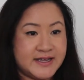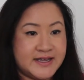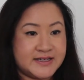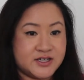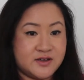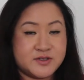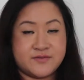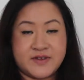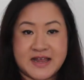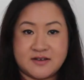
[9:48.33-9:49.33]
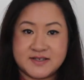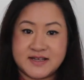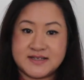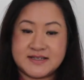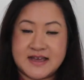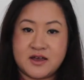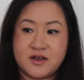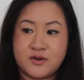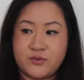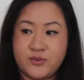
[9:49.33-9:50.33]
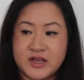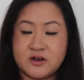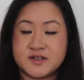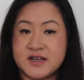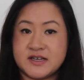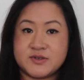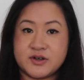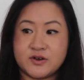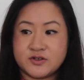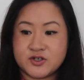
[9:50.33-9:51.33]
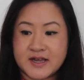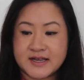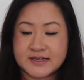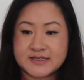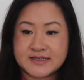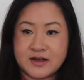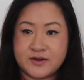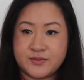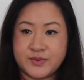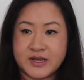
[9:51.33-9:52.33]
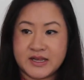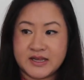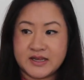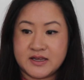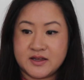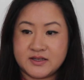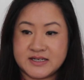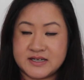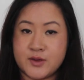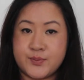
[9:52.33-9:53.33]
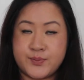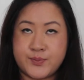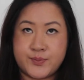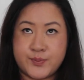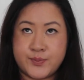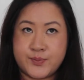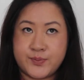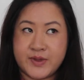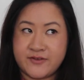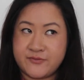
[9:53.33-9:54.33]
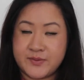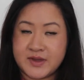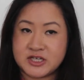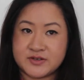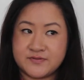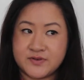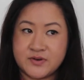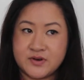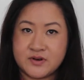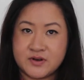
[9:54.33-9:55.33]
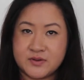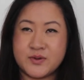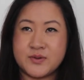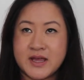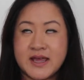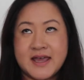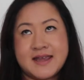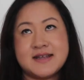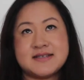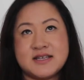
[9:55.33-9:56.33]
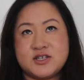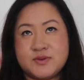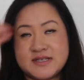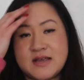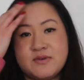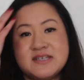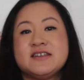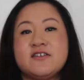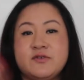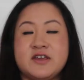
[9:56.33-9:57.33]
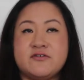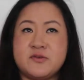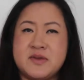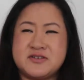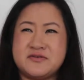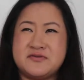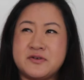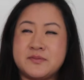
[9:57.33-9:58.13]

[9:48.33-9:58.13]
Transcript: in terms of it now, since that we got signed up to a contract that we didn't give permission for. Well, in a sense, you would say we did give permission.